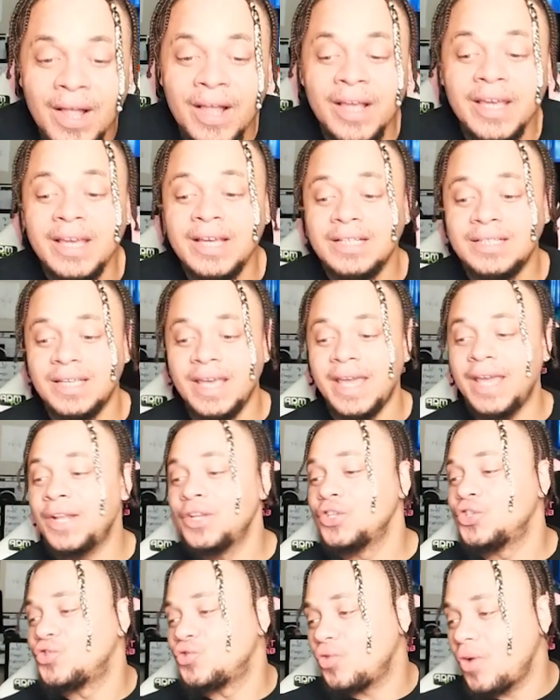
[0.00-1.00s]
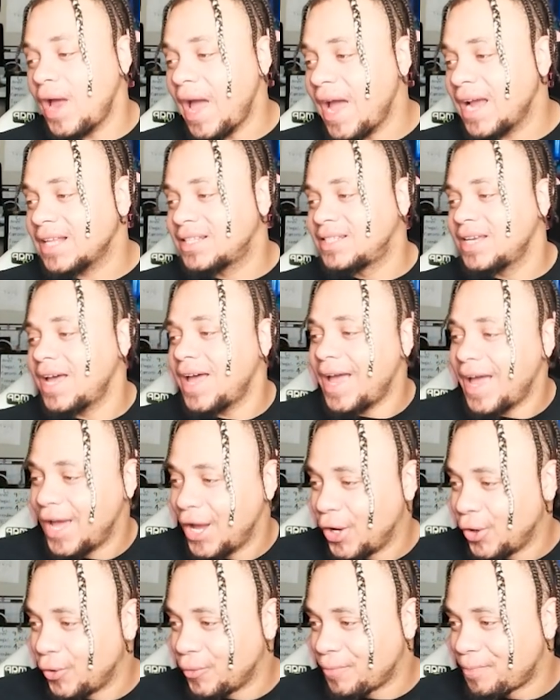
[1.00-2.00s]
he's getting dragged to
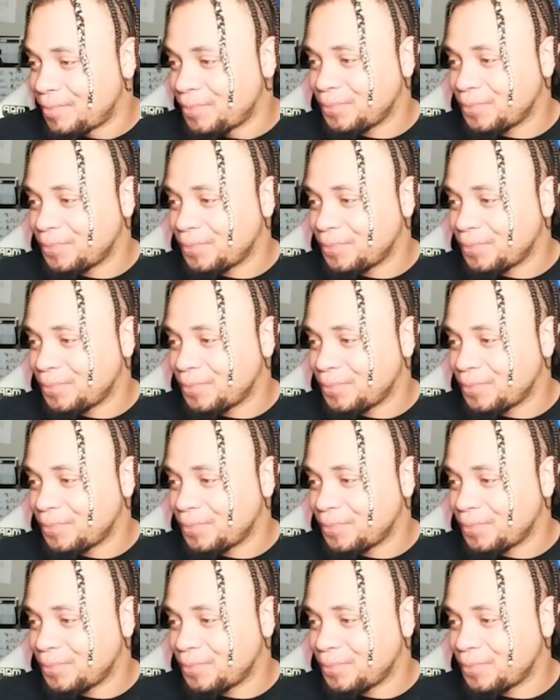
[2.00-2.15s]
hell